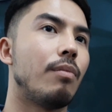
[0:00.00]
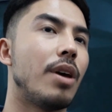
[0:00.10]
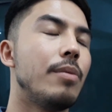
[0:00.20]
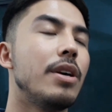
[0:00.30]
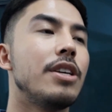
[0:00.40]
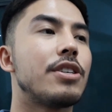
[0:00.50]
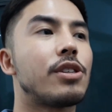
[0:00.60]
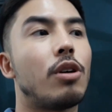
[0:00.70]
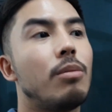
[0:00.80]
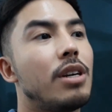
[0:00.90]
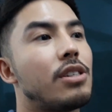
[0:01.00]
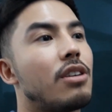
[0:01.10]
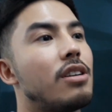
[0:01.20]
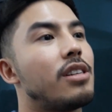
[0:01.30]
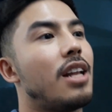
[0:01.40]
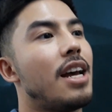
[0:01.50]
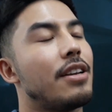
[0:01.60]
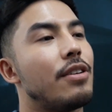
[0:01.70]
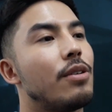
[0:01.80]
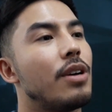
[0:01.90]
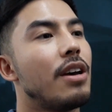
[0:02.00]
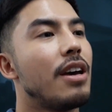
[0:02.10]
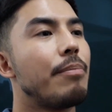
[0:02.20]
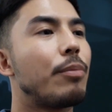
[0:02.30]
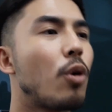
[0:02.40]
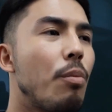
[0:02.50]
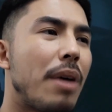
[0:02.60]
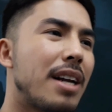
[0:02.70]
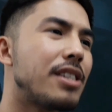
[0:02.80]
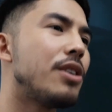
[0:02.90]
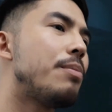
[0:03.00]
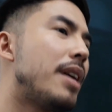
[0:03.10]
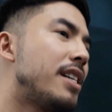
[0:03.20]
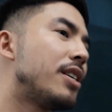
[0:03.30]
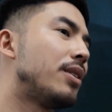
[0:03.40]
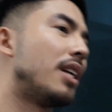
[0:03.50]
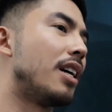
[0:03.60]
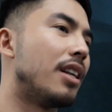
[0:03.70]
maybe just all my stars align, you know. Eh, kung para sa'yo talaga.